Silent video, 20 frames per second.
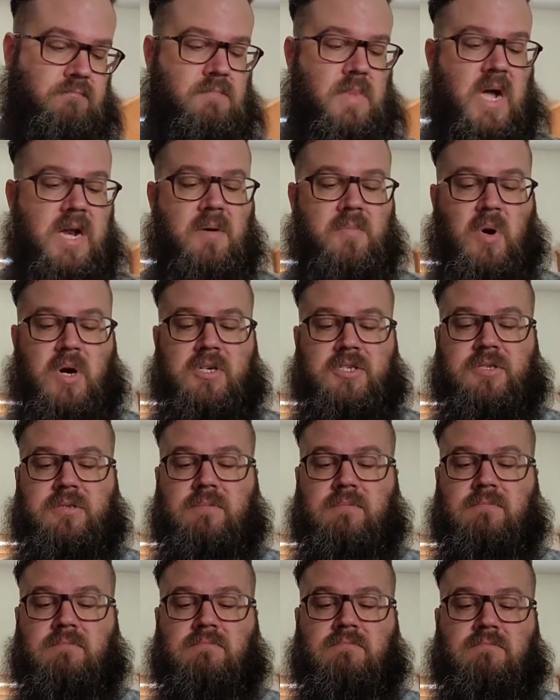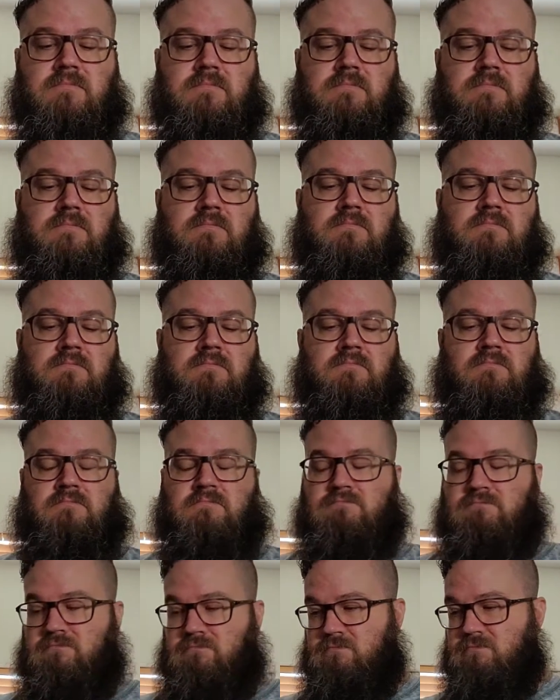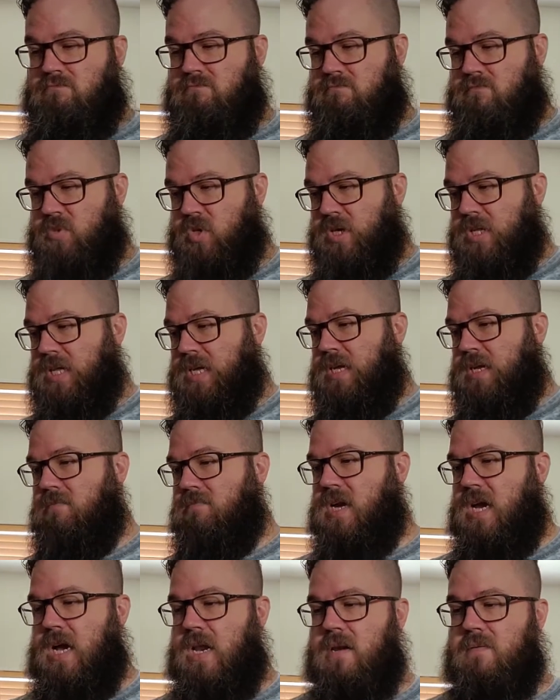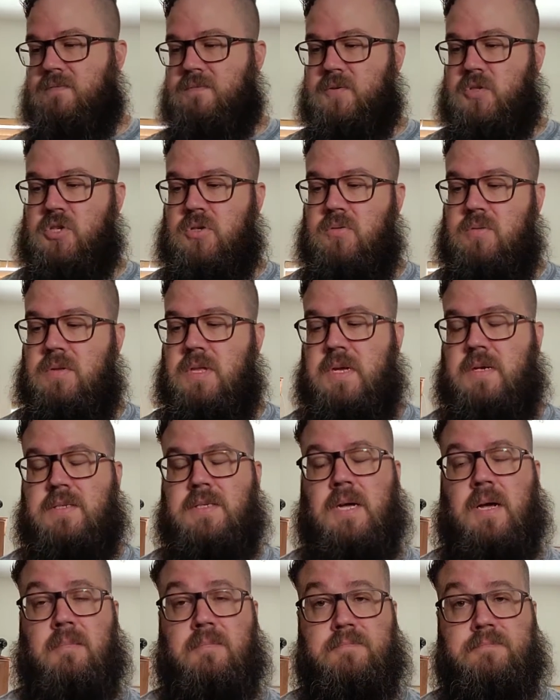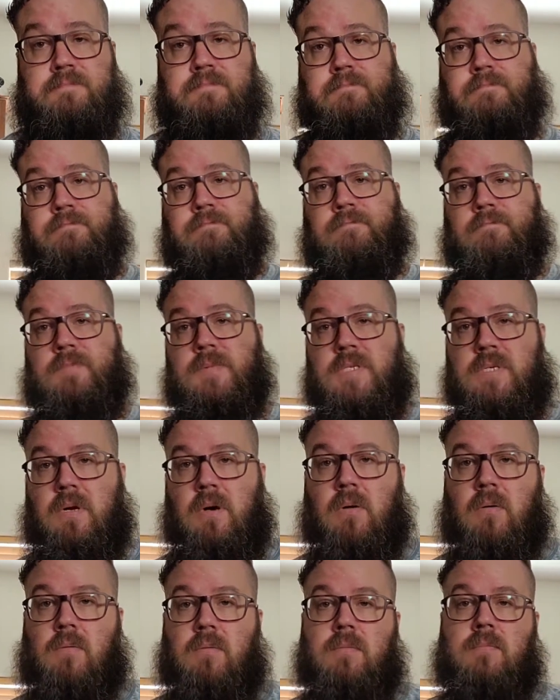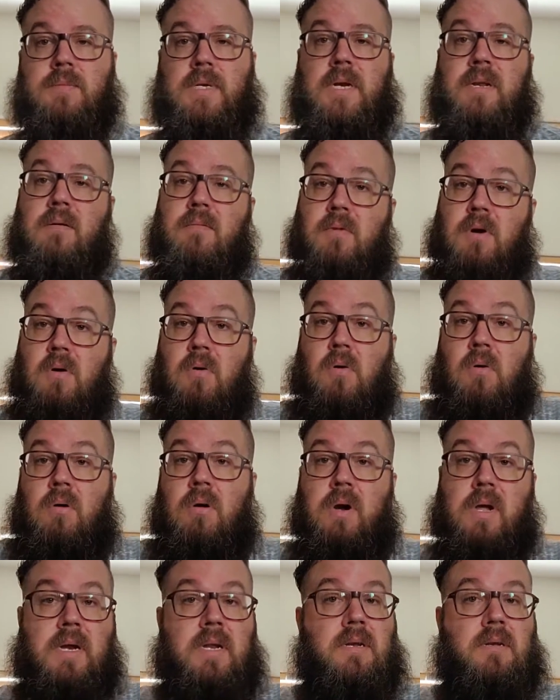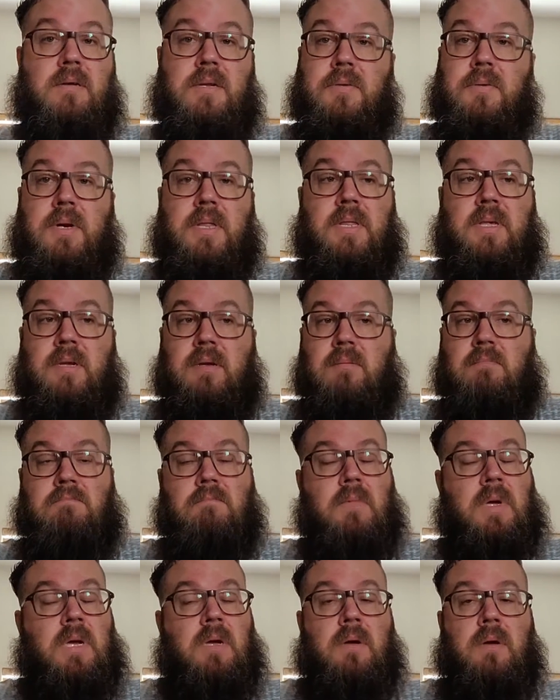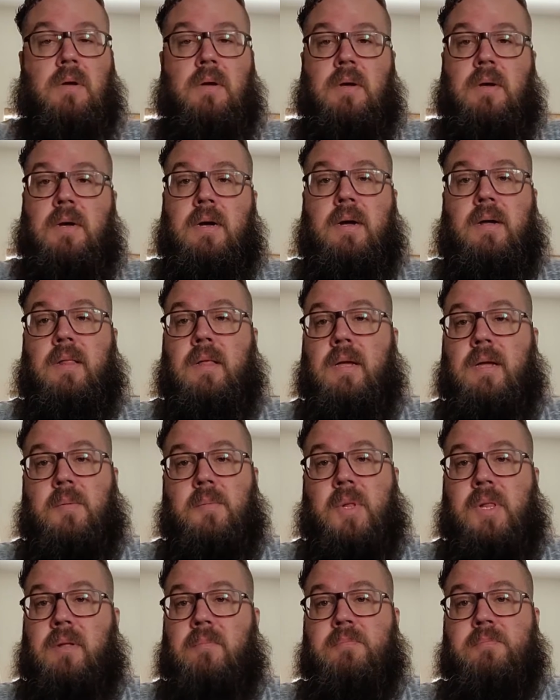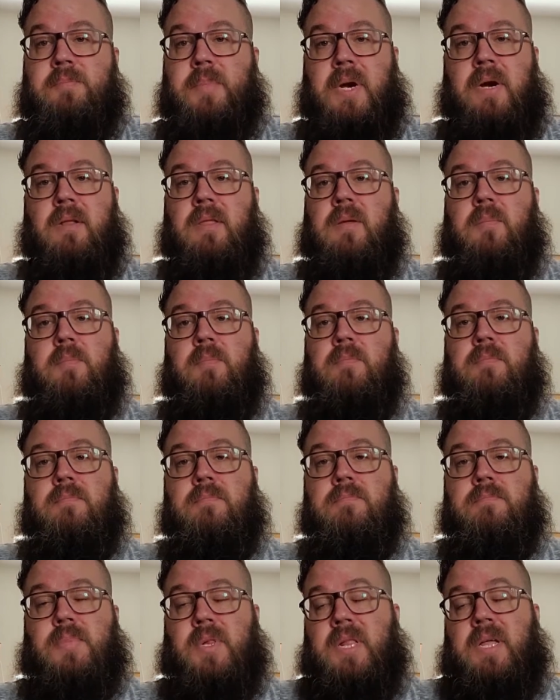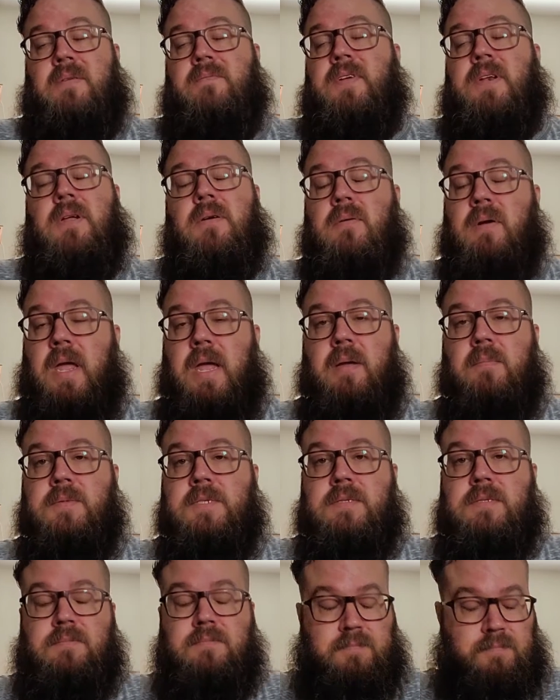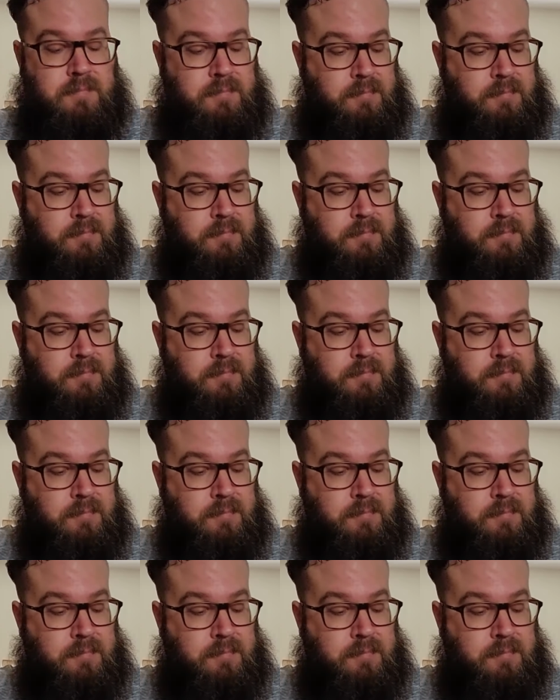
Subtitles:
my depression really kind of screwed things up. So I didn't record, I didn't do anything. Hell, I could barely play video games.